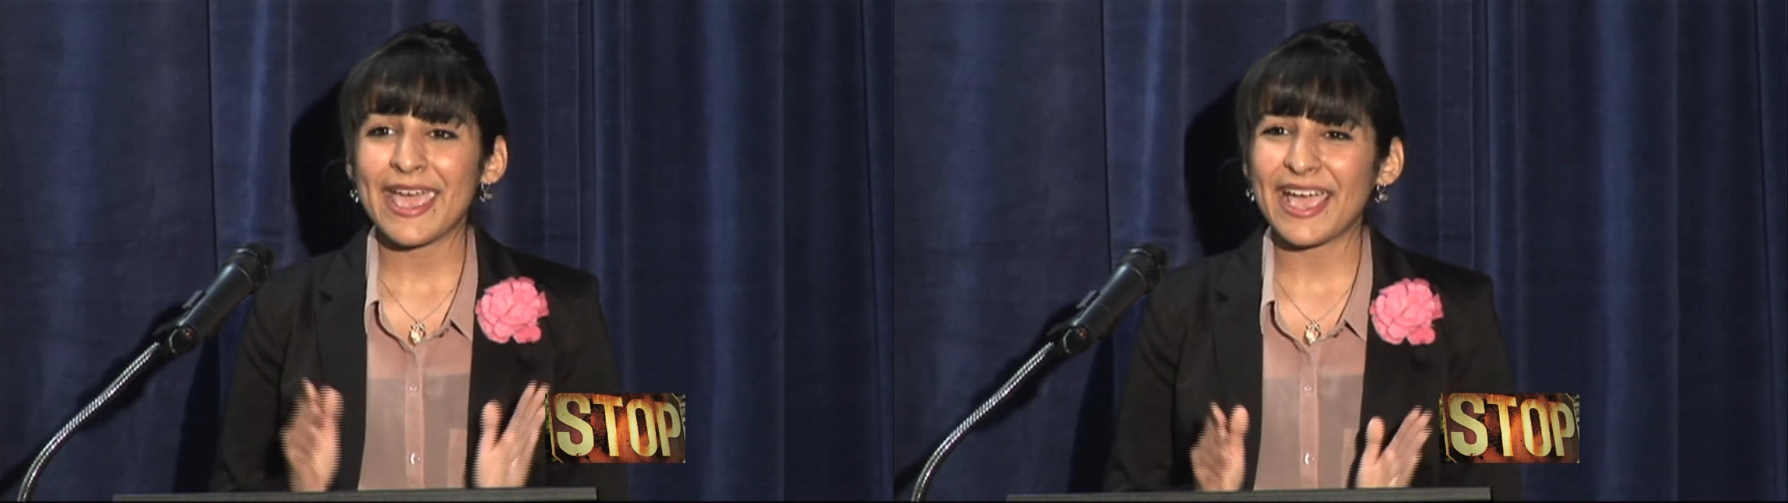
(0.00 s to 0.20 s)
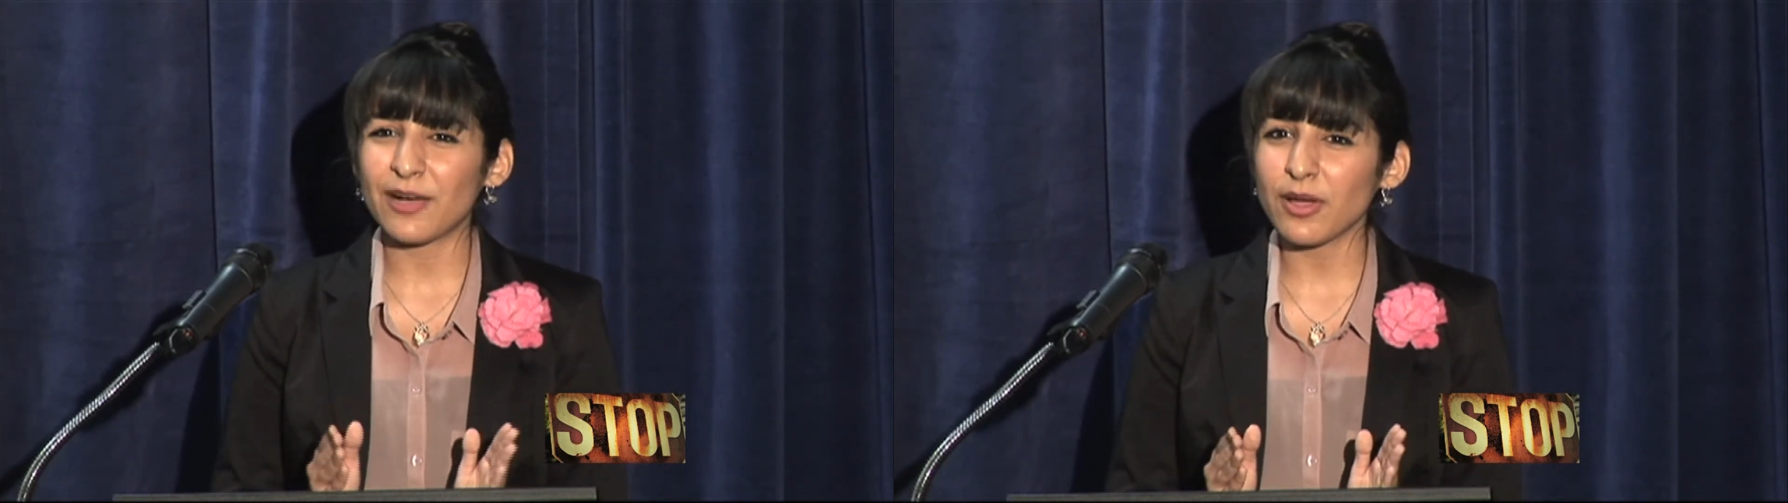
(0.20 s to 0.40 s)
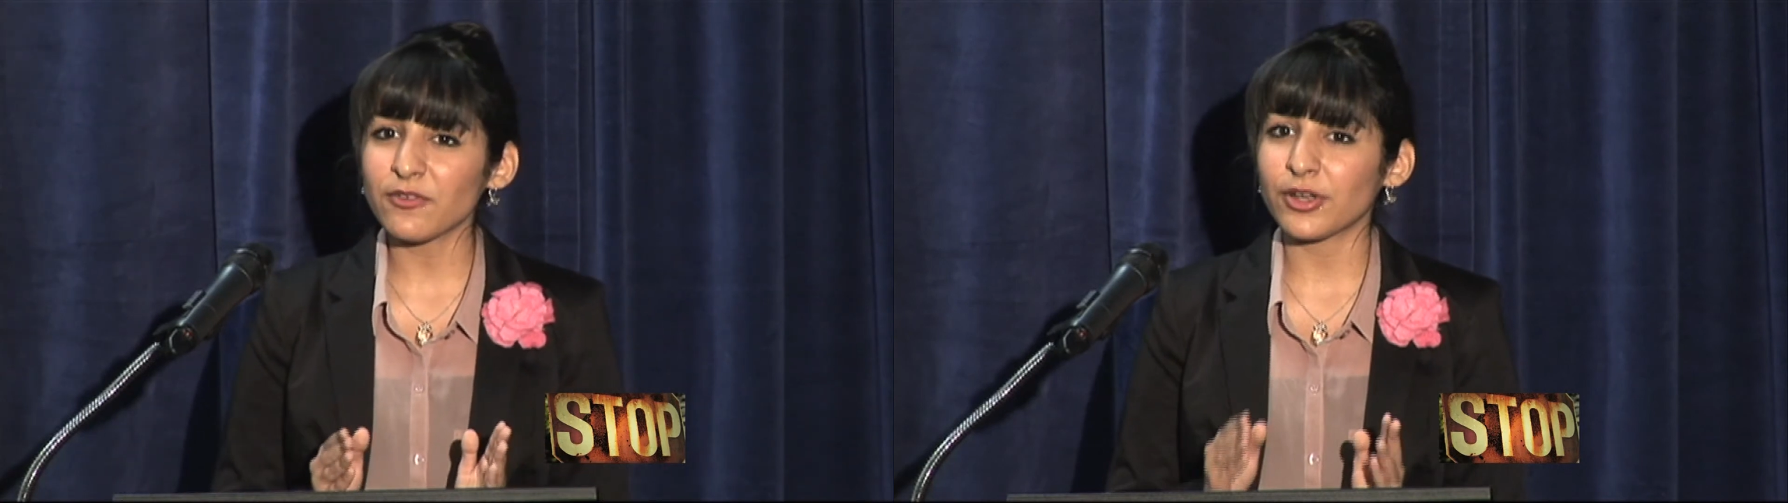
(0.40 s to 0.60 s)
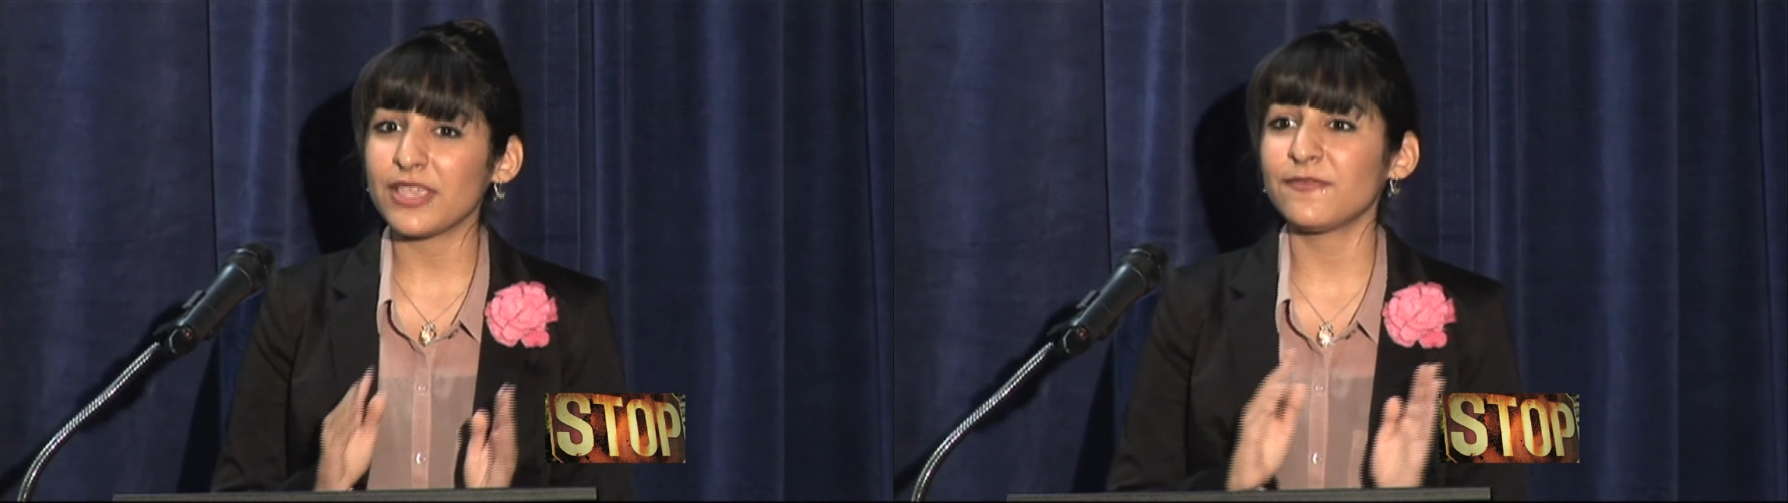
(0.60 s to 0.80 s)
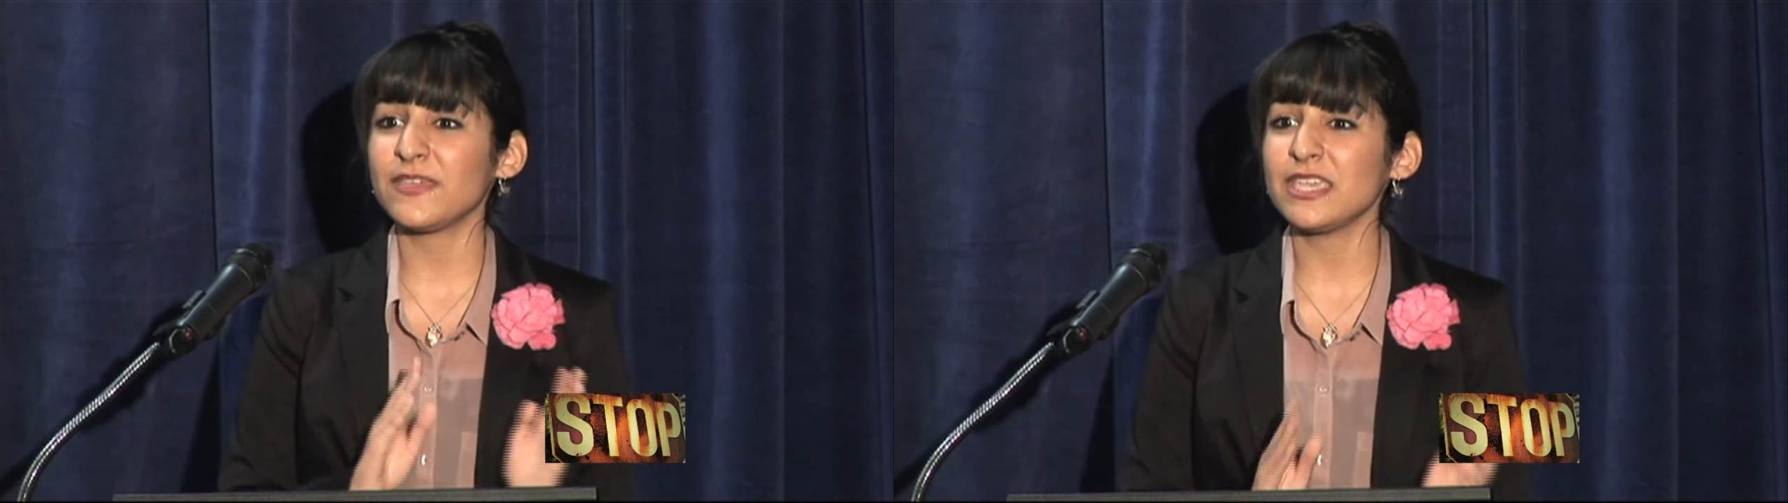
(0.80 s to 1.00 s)
However,
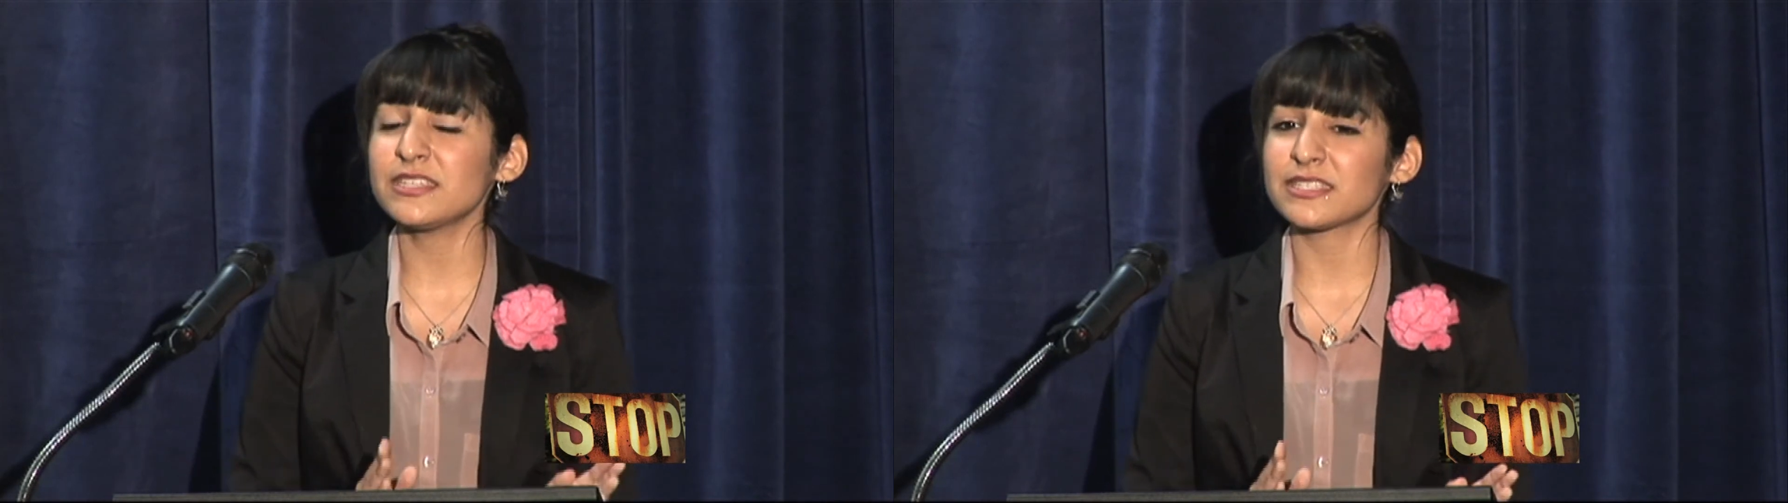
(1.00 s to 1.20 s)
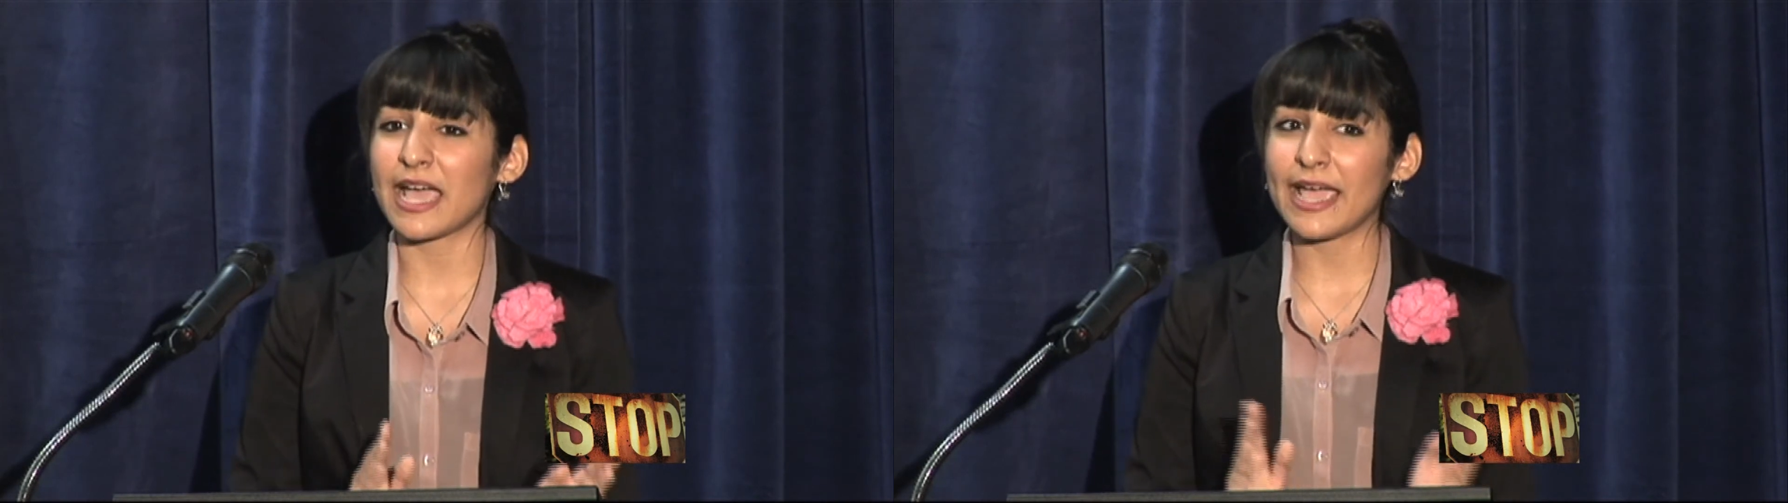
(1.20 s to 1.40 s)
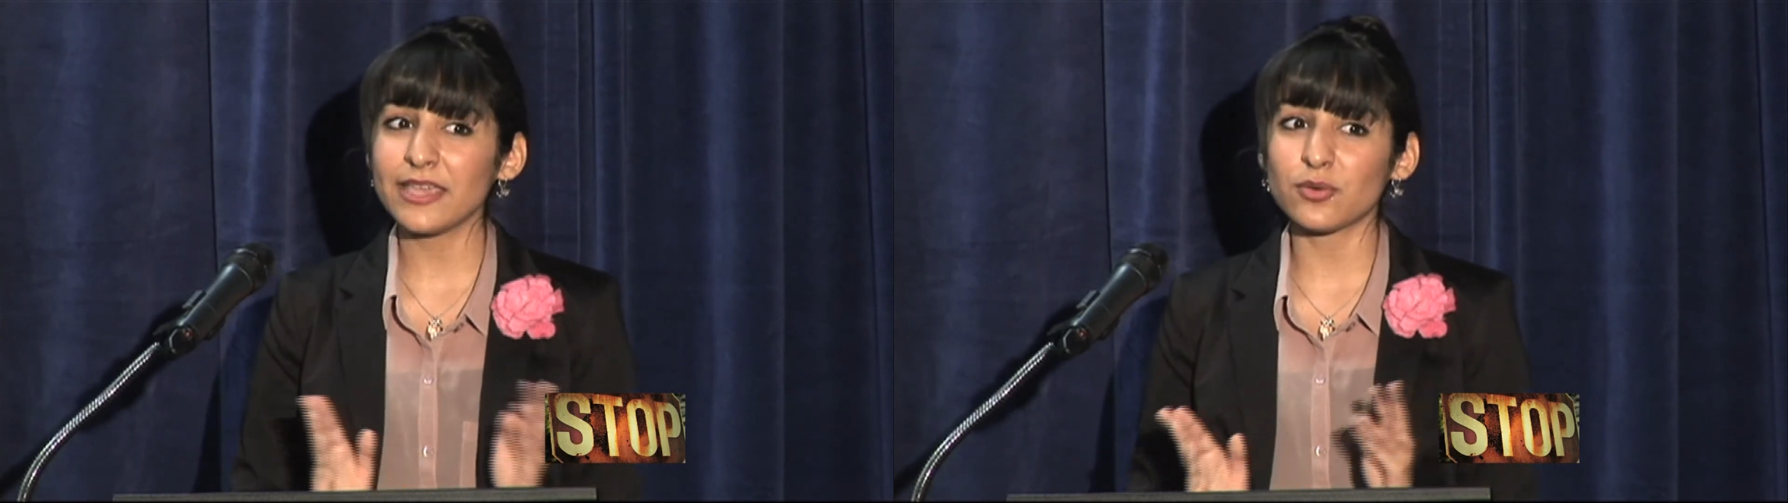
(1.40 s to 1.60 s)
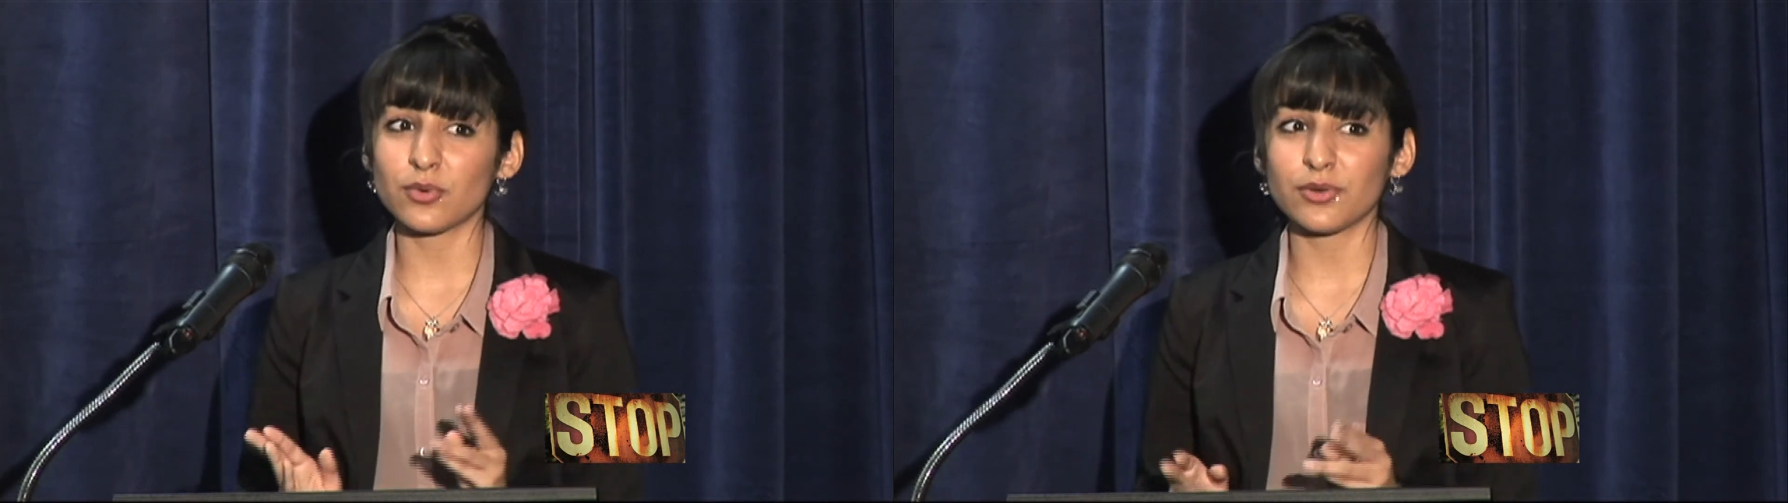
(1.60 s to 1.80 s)
if each side